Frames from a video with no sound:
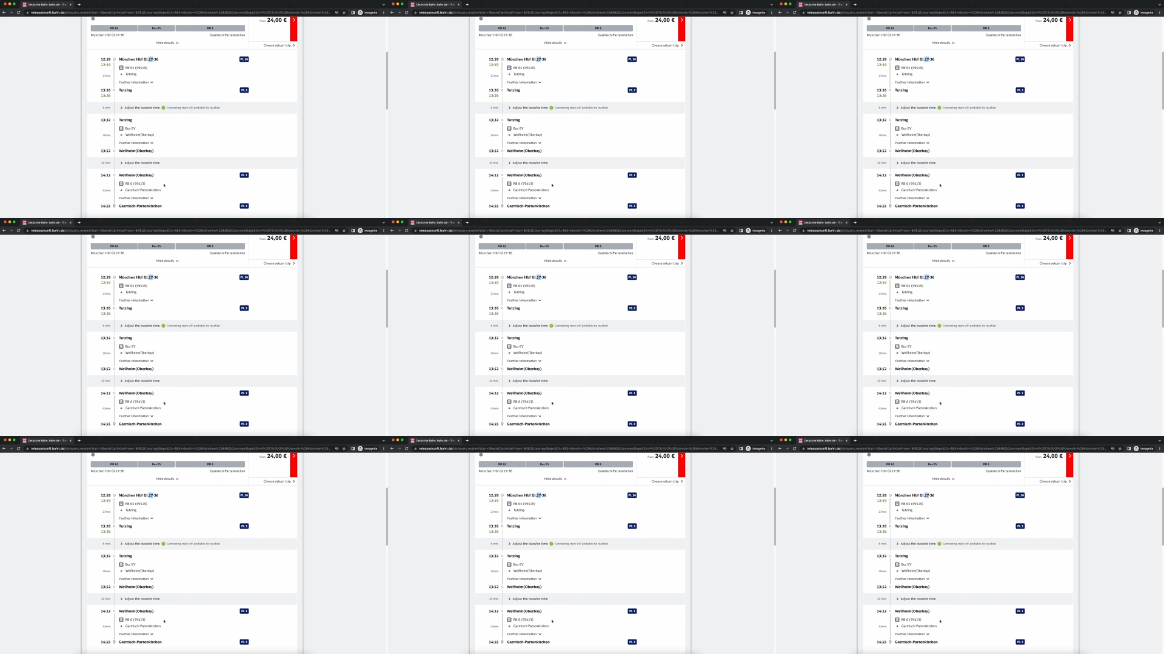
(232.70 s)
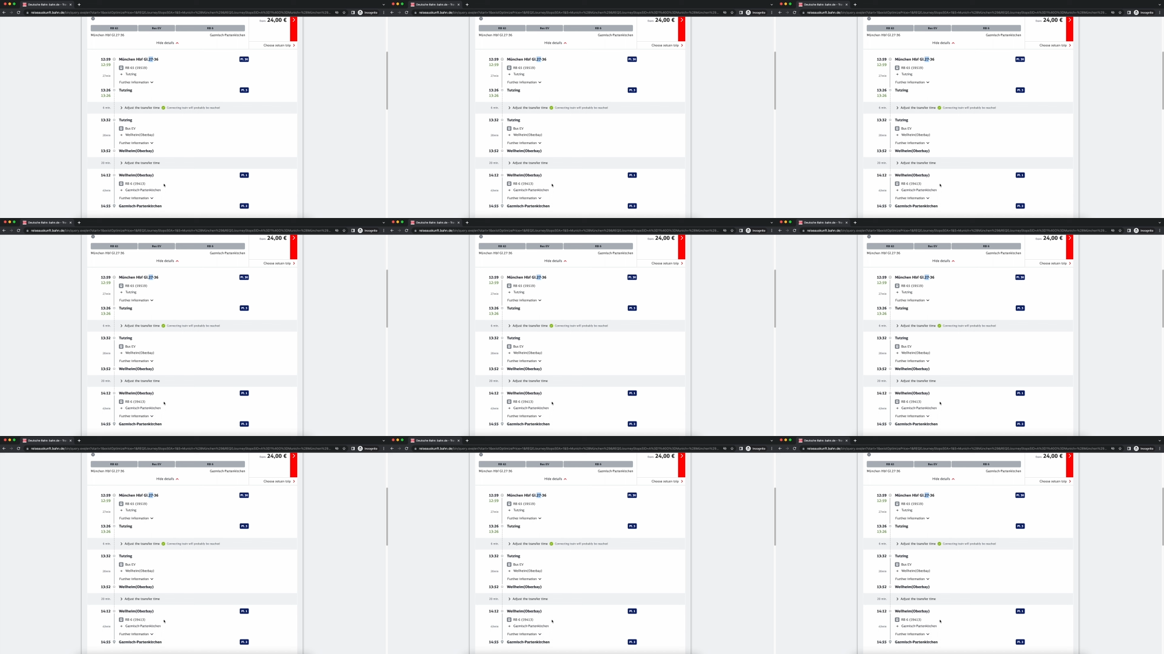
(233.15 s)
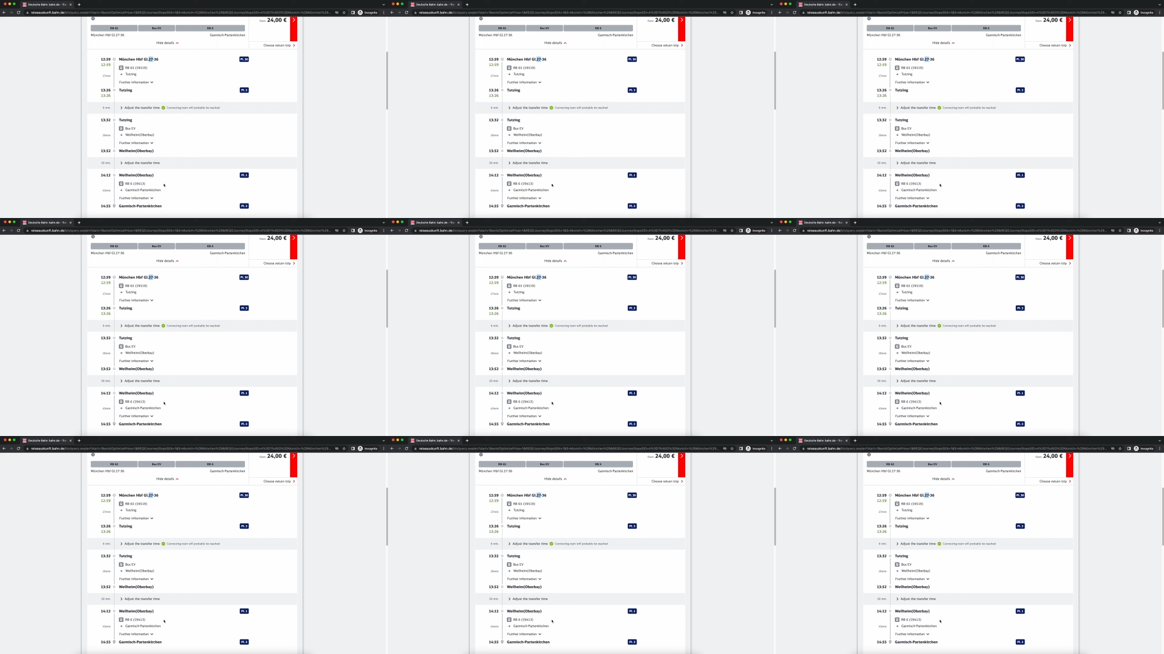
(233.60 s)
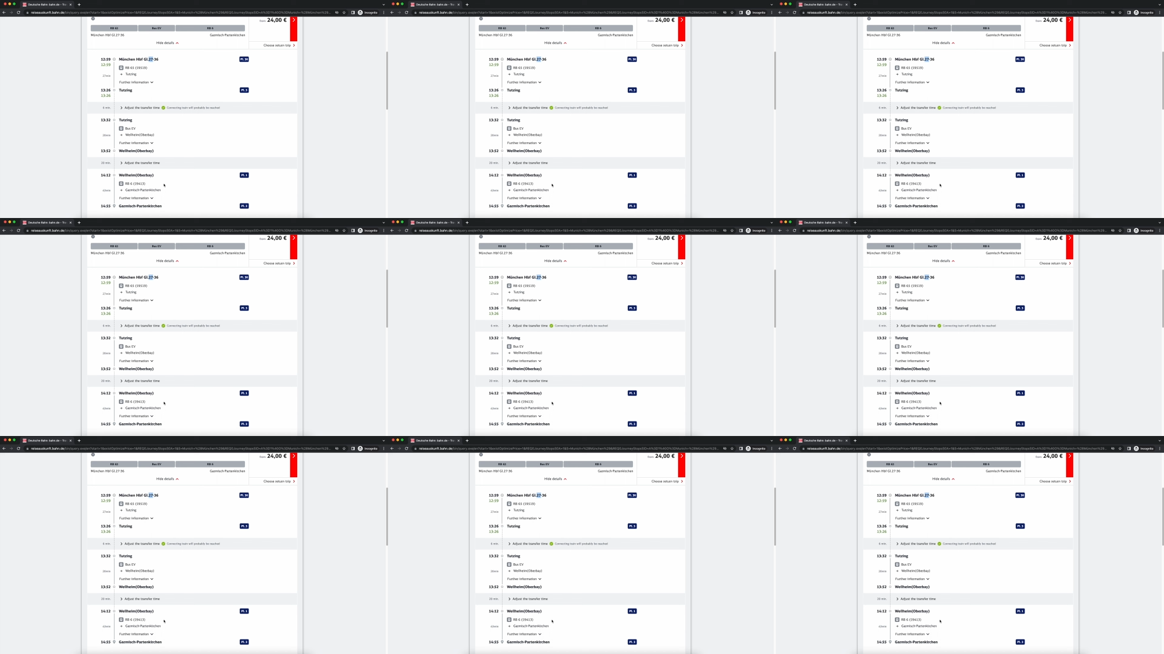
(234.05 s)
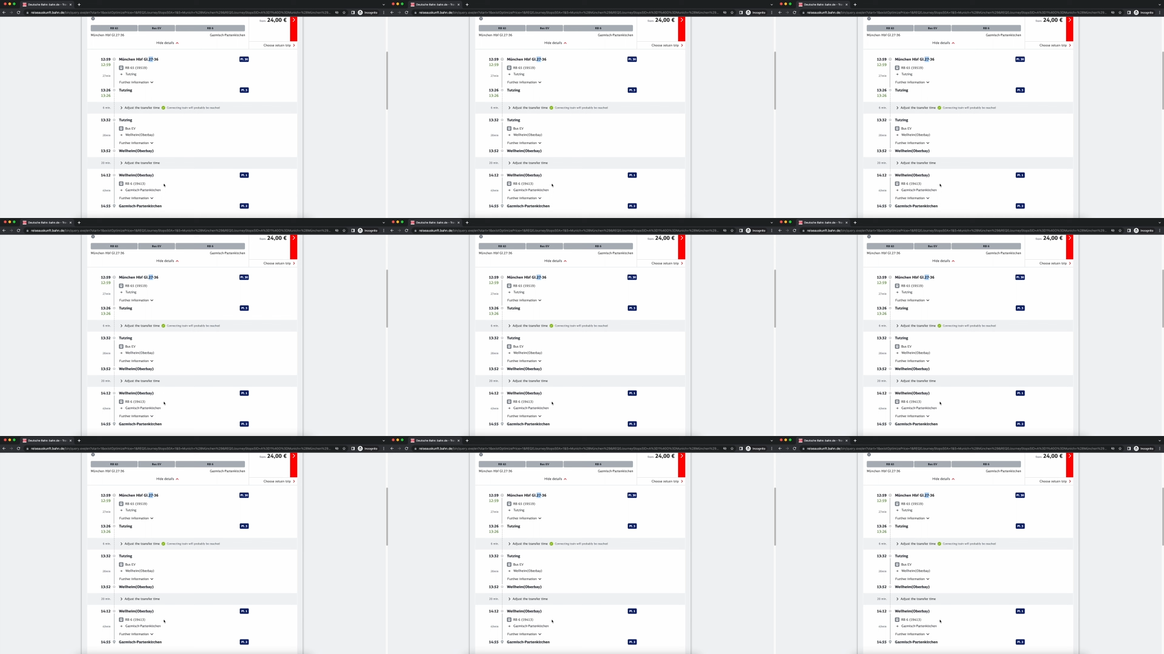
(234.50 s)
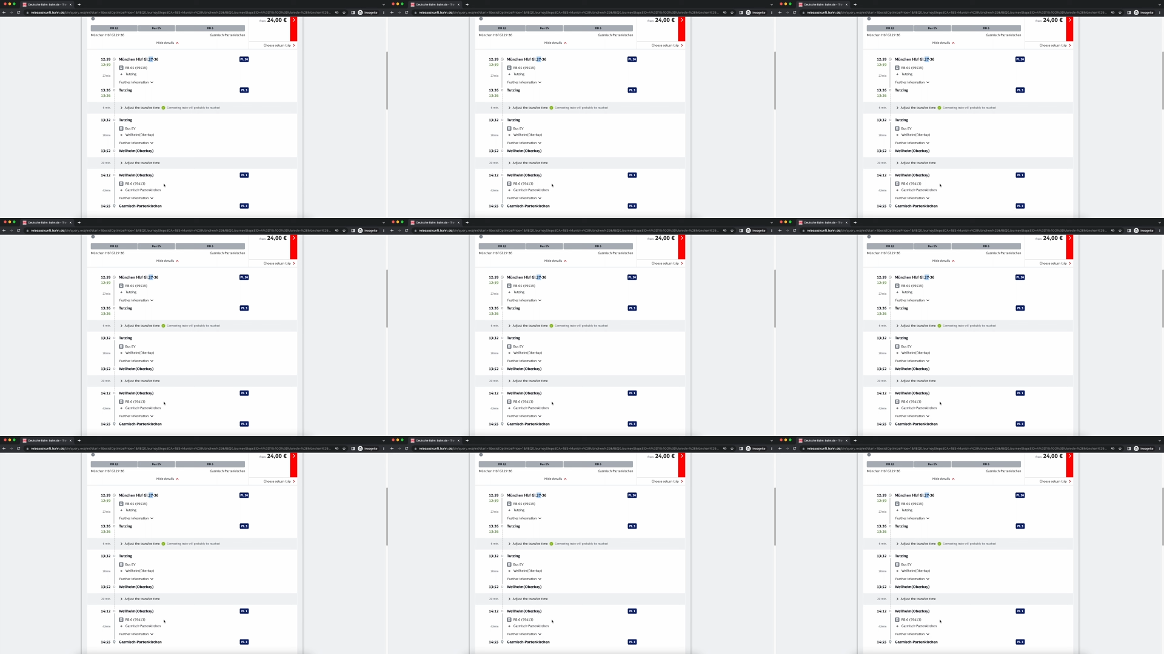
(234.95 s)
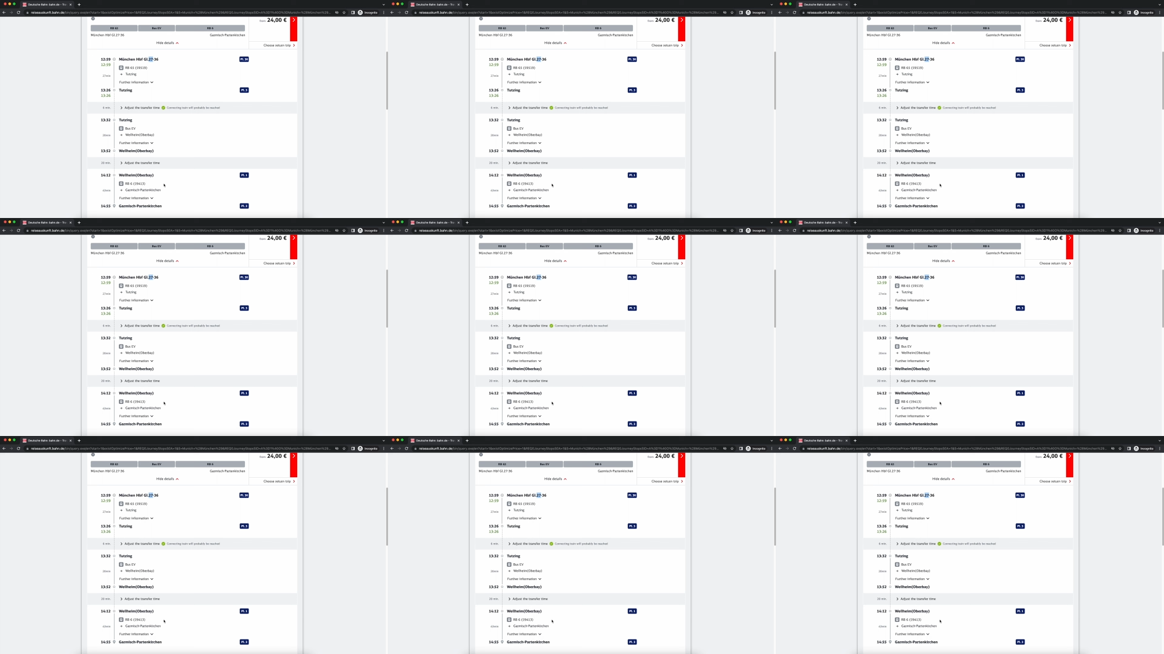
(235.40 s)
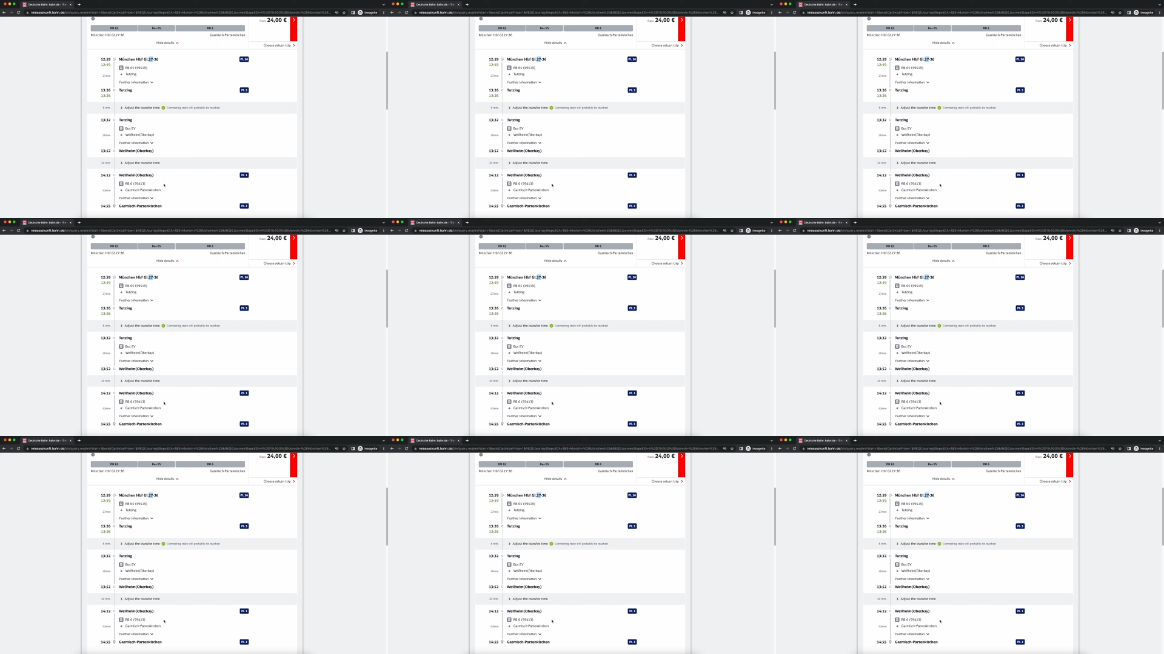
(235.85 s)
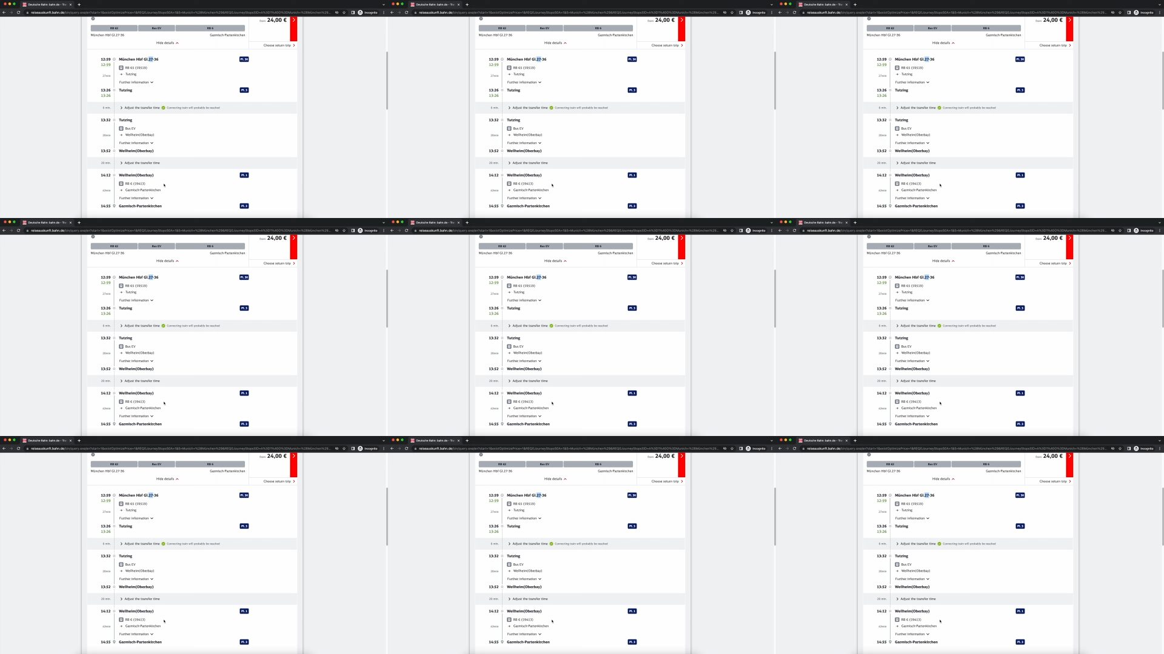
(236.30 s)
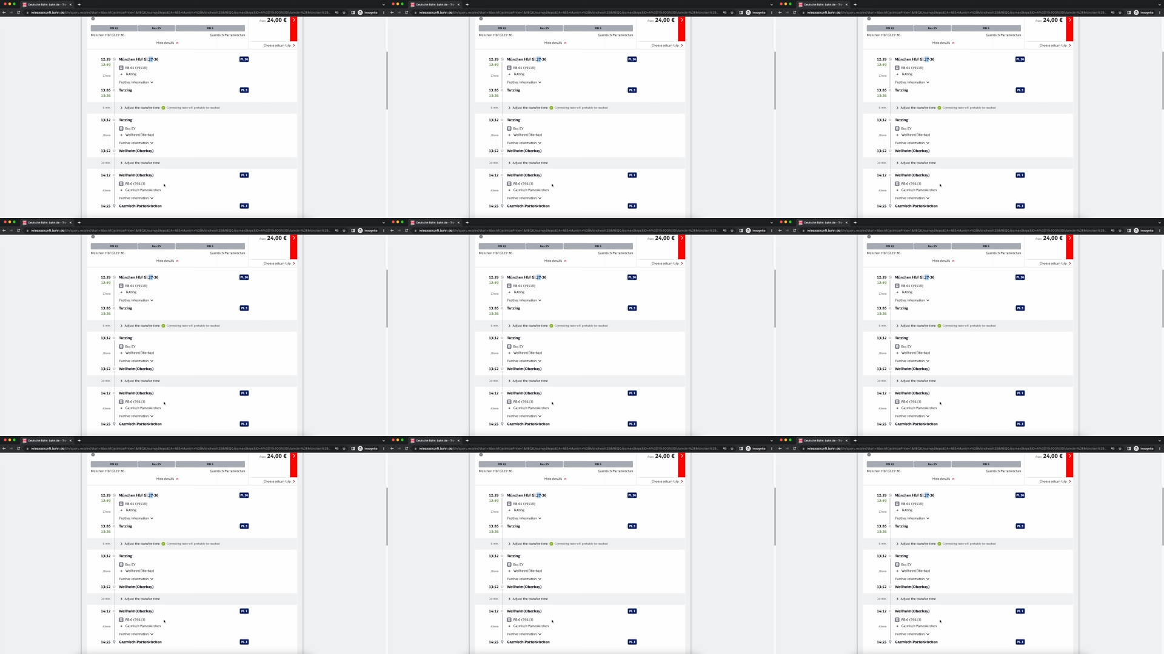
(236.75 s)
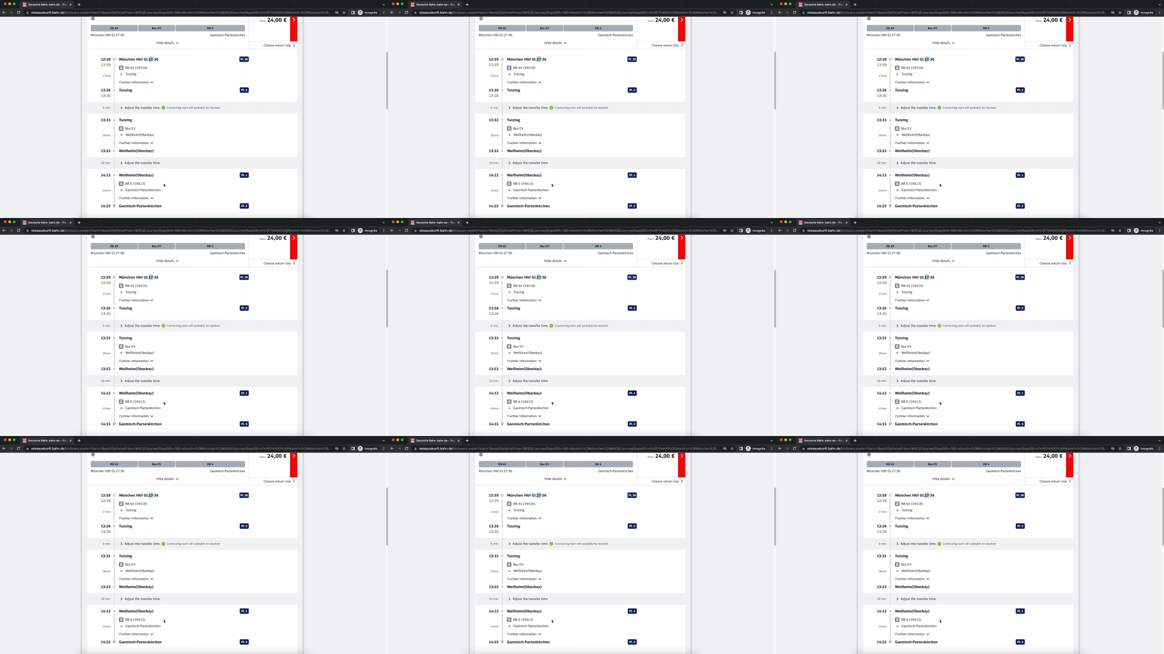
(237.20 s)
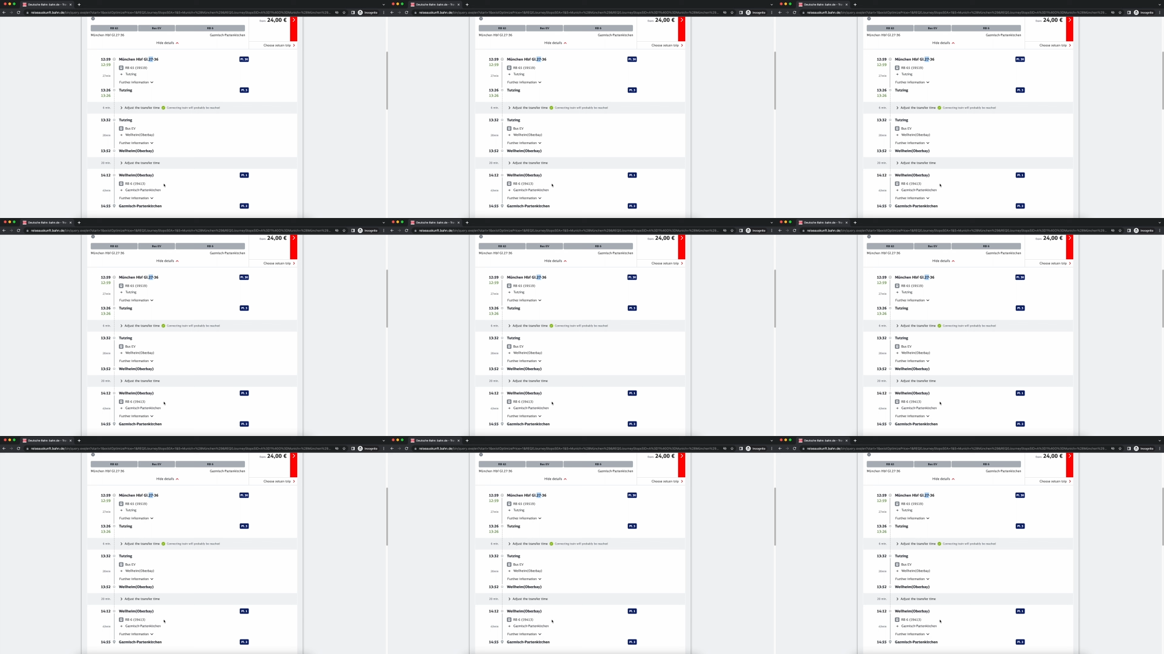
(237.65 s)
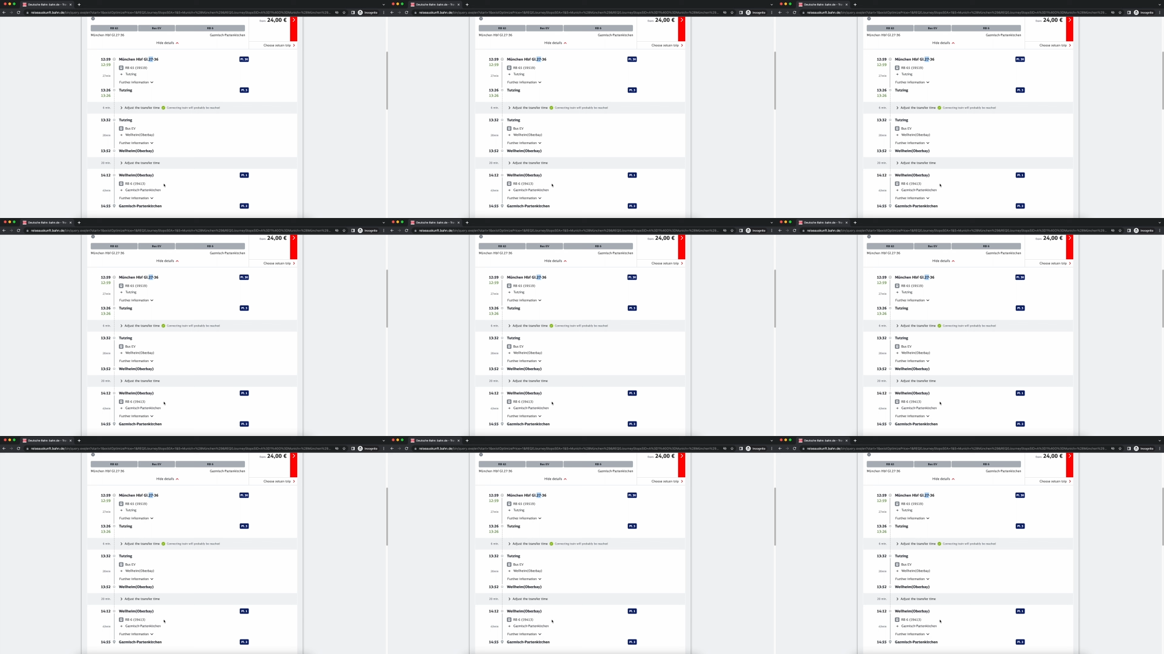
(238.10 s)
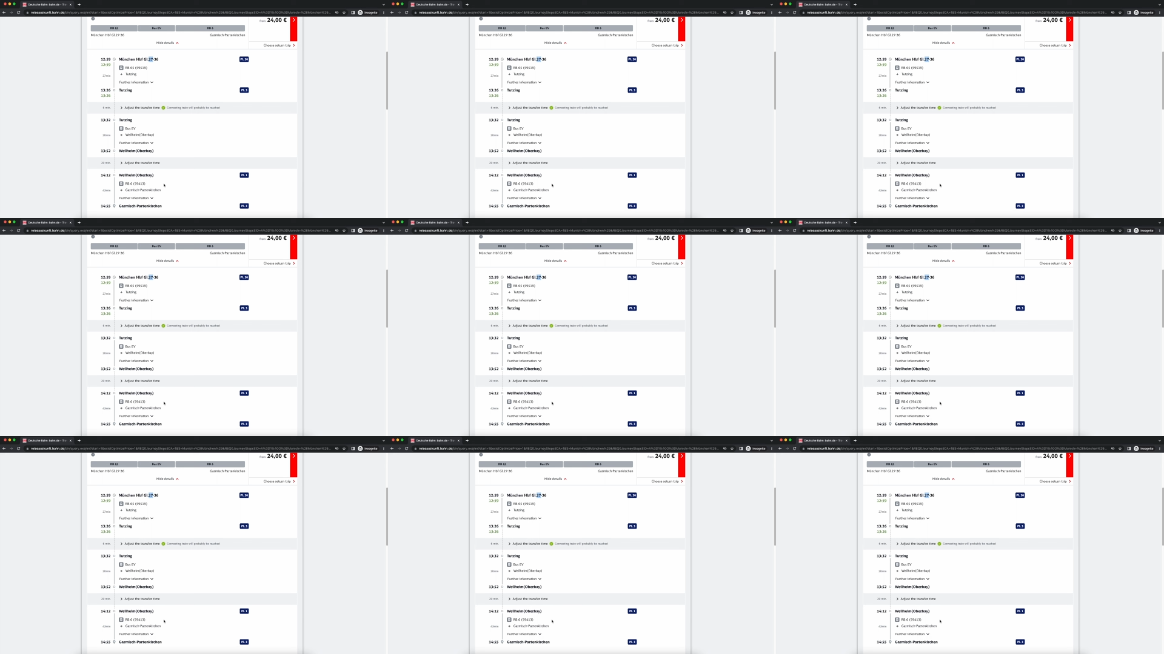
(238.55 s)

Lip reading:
(no speaker visible)